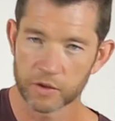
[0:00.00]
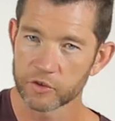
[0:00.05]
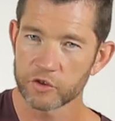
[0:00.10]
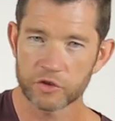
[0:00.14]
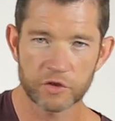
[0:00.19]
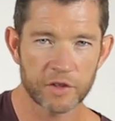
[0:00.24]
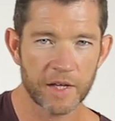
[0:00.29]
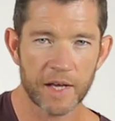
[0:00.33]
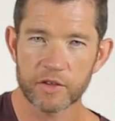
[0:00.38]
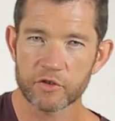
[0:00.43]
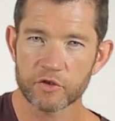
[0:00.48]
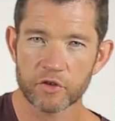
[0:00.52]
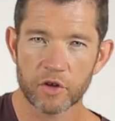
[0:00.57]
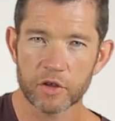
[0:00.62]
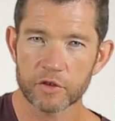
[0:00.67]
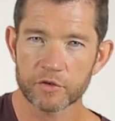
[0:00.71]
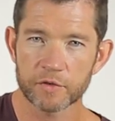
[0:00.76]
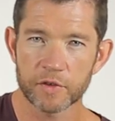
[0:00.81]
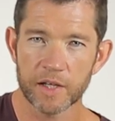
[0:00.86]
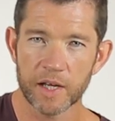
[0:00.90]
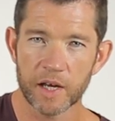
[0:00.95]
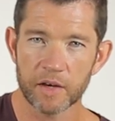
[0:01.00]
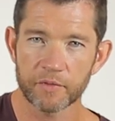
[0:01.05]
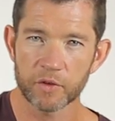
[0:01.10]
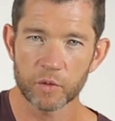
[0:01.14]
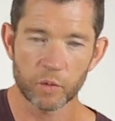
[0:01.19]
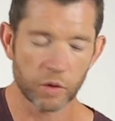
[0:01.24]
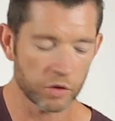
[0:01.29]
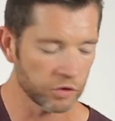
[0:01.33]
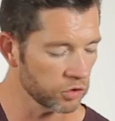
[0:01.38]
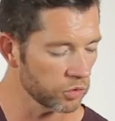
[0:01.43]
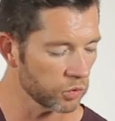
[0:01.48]
Just down strokes for now if
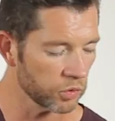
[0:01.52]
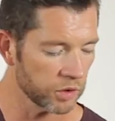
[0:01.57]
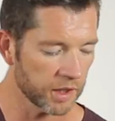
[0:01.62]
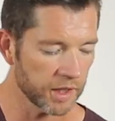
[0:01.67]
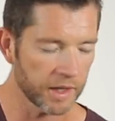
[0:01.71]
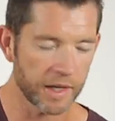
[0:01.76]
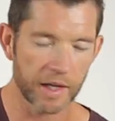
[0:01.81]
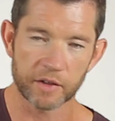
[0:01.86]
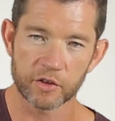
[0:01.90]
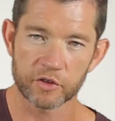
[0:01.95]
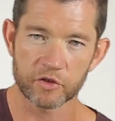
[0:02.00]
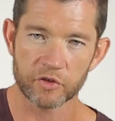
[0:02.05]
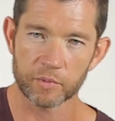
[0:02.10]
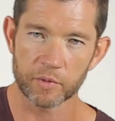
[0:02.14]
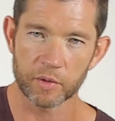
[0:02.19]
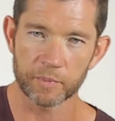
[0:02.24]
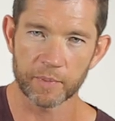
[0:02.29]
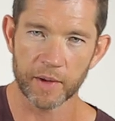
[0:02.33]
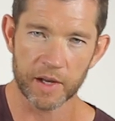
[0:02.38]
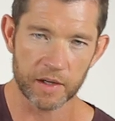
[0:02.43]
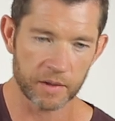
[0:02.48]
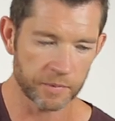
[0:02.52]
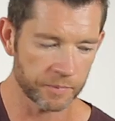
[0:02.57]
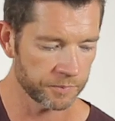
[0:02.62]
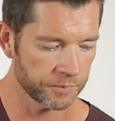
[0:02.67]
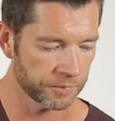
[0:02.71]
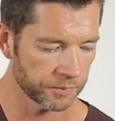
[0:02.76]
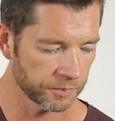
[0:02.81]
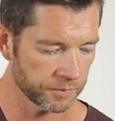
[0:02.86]
you want to, or you can add the strumming pattern.